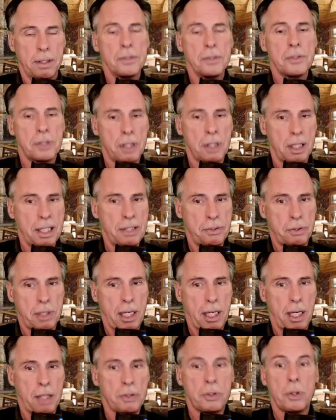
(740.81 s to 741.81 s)

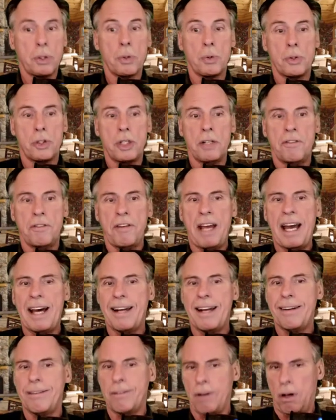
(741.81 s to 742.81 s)
Zelensky, so Schiff
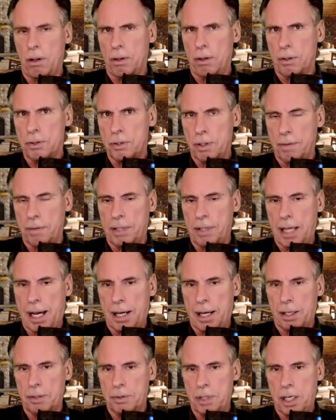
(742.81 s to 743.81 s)
had knowledge of the
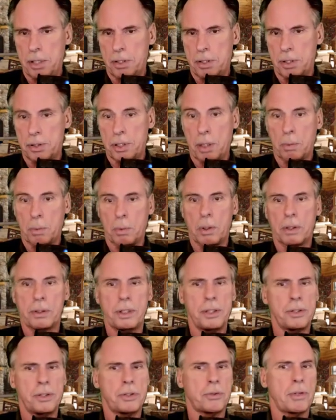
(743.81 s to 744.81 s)
accusations and worked
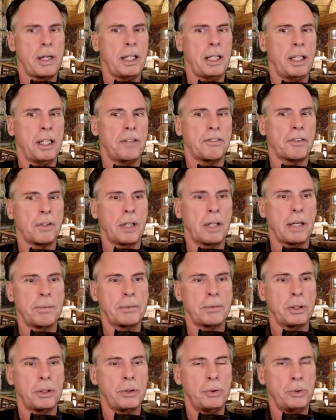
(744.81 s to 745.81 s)
discreetly for
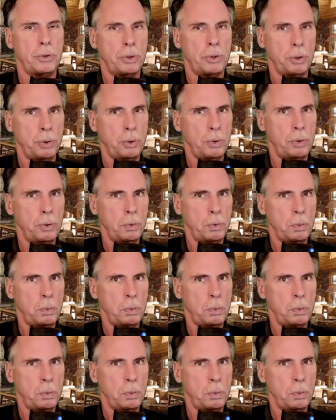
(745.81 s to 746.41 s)
up to two